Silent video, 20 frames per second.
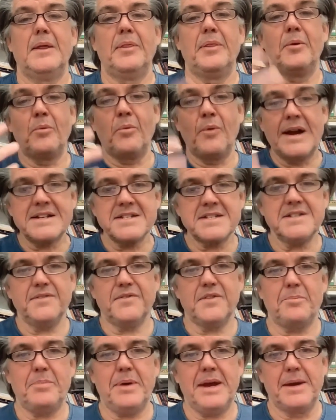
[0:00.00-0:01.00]
The rest
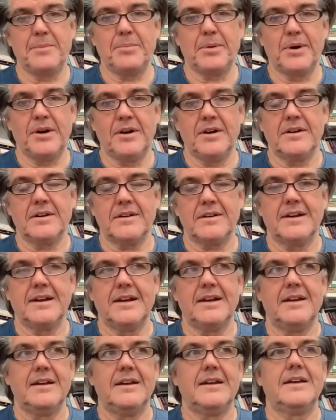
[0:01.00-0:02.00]
of the paper
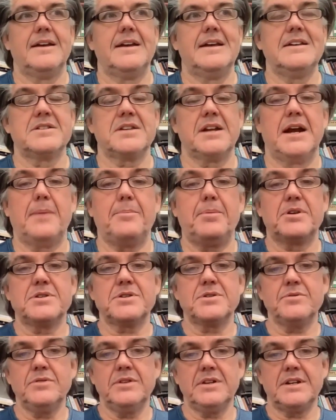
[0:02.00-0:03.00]
is an
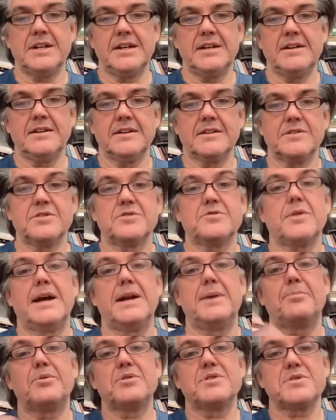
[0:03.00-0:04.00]
opportunity to
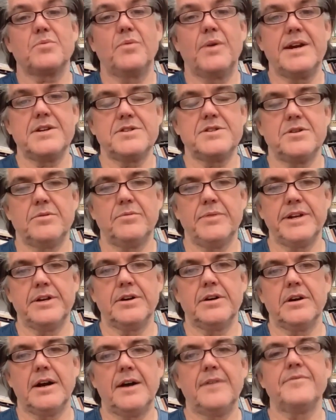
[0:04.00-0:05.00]
try to persuade your
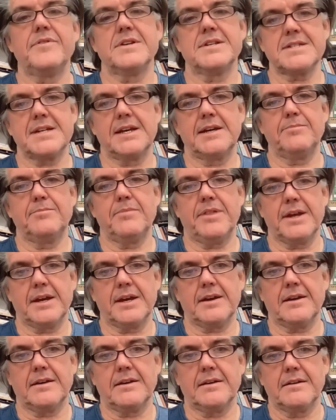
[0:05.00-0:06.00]
reader of the same
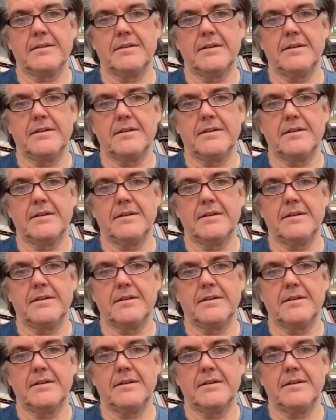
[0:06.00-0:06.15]
thing.